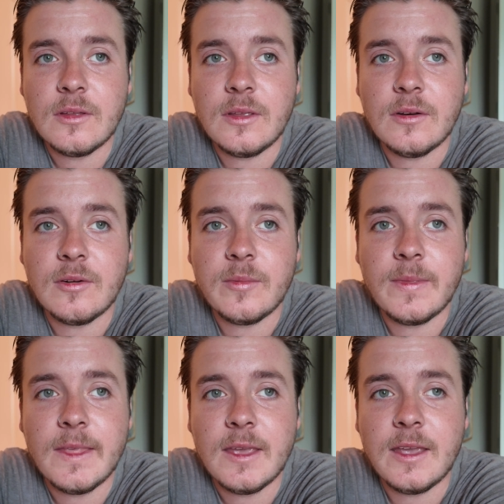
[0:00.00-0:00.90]
You know what I
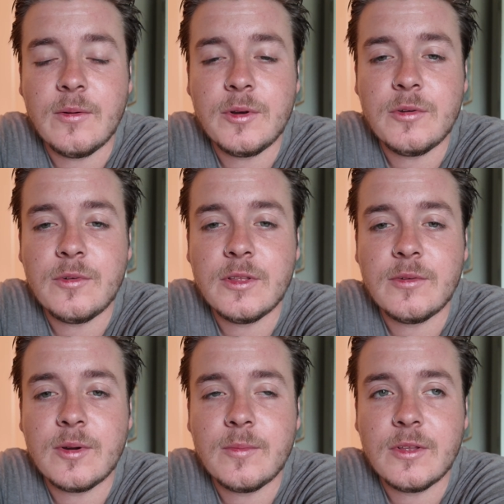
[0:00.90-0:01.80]
mean? And when you really
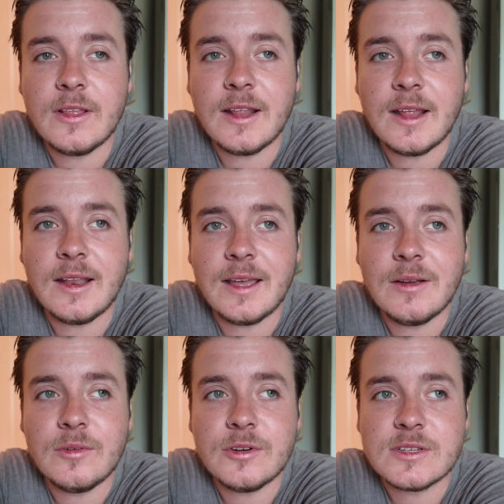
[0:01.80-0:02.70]
remember that at
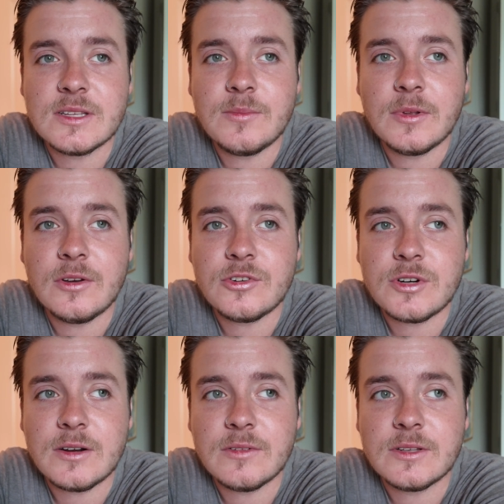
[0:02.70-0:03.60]
night when you're sleeping, you're
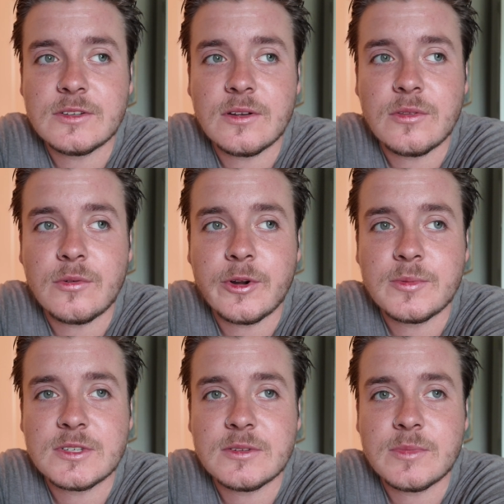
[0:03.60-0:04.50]
traveling to other
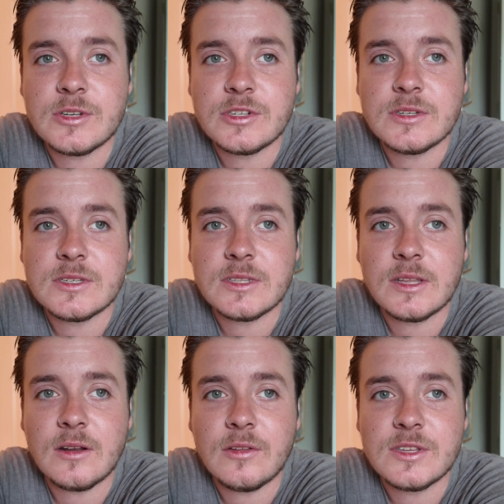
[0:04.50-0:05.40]
realms and dimensions, and
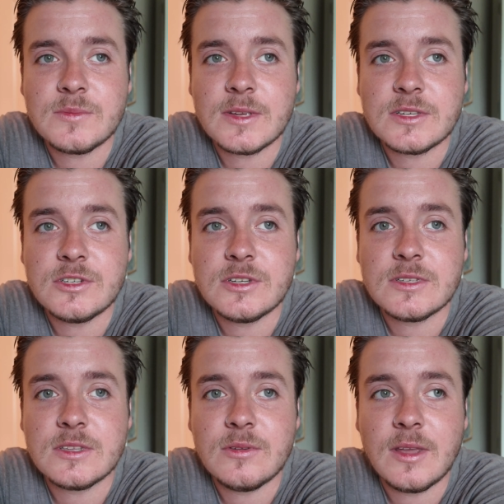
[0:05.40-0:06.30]
then all these
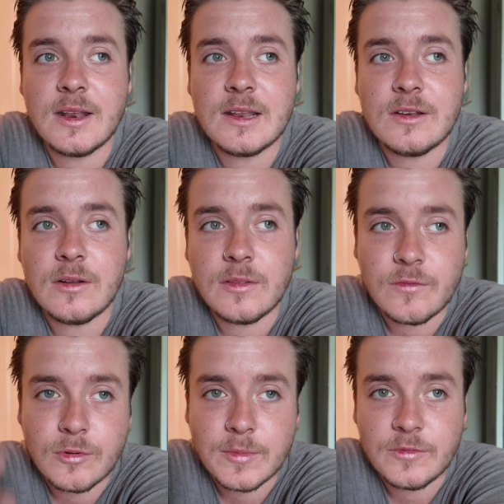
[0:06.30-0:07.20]
messages that you get in the
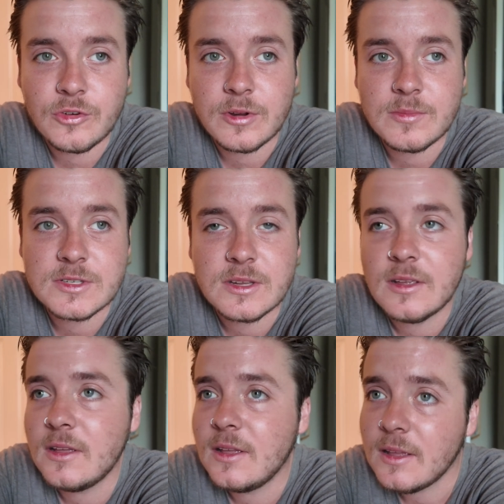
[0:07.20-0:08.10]
form of dreams,
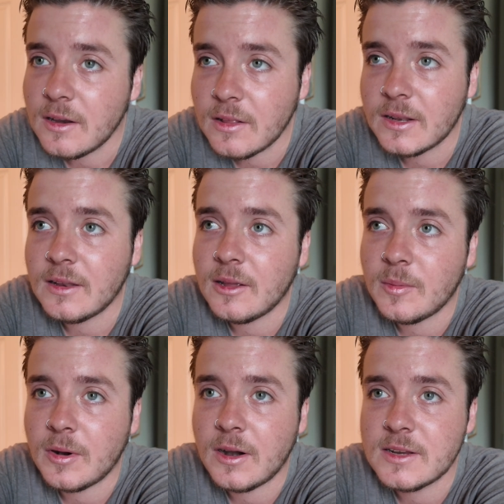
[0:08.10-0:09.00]
you're like,
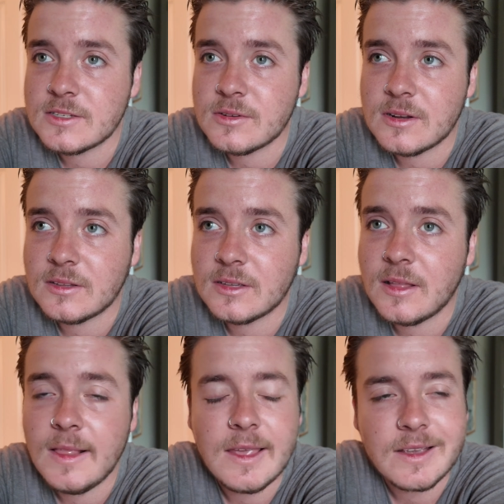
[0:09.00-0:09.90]
damn, all right, so nothing,
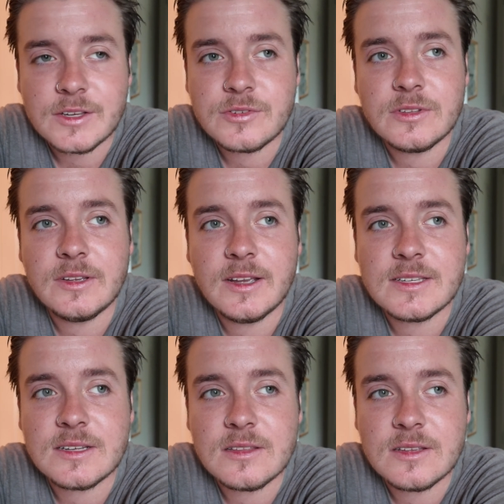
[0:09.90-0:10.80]
because really,
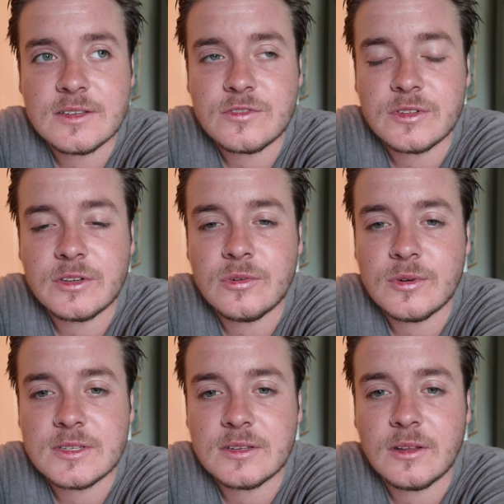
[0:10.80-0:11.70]
guys, nothing is really
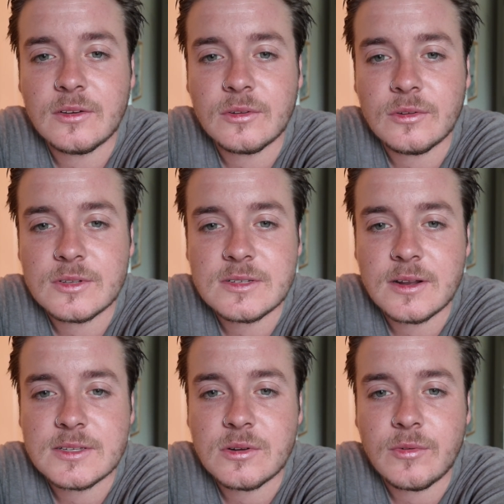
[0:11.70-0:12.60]
coincidental. It's
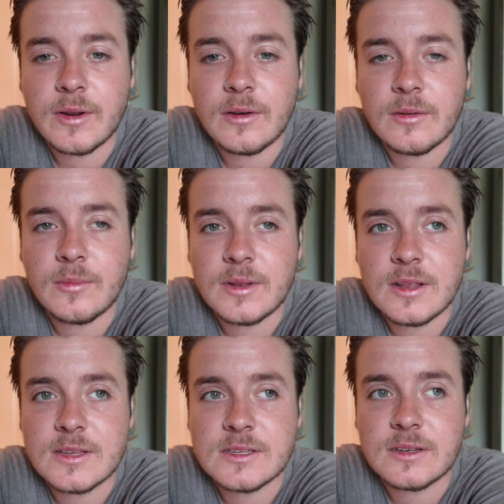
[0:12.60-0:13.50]
not so random. It
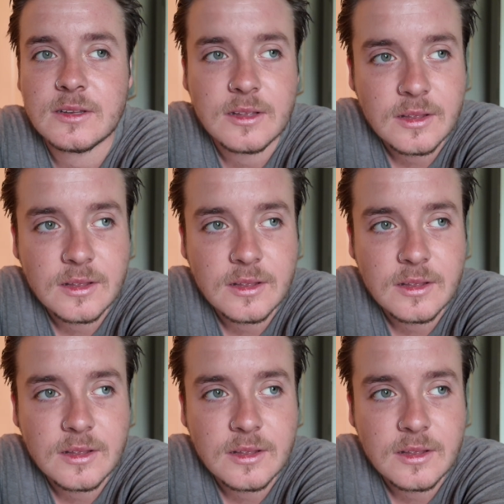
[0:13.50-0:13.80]
isn't.